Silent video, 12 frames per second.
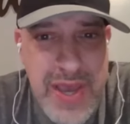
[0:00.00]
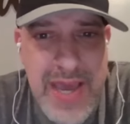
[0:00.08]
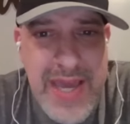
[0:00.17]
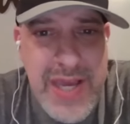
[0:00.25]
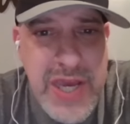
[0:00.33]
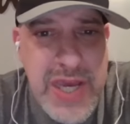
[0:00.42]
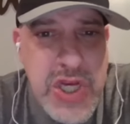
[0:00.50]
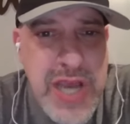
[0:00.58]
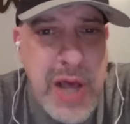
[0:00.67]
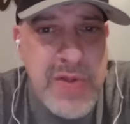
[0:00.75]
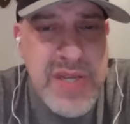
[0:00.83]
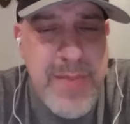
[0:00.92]
He he
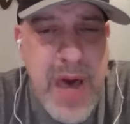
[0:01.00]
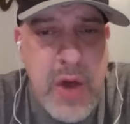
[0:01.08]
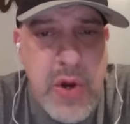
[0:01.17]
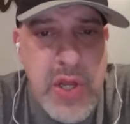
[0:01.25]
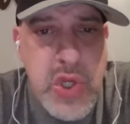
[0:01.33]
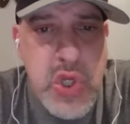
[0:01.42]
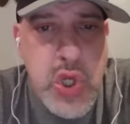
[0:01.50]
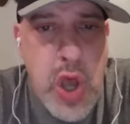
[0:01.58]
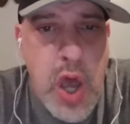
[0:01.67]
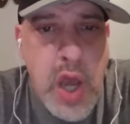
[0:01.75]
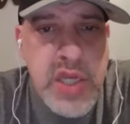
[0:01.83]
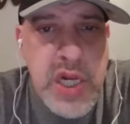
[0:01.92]
shouts them out in his
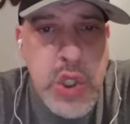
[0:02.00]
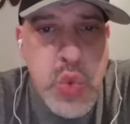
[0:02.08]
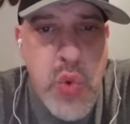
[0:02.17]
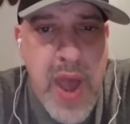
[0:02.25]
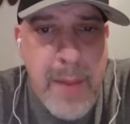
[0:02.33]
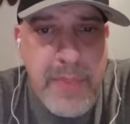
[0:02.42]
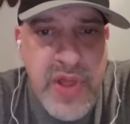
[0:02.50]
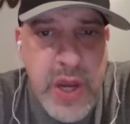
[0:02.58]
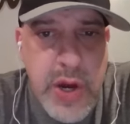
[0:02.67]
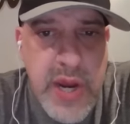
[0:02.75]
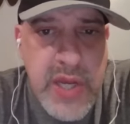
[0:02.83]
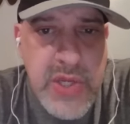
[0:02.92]
songs and his rap
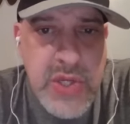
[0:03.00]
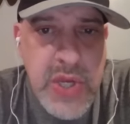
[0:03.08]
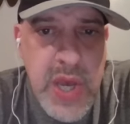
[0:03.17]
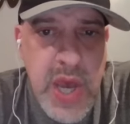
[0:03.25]
lyrics.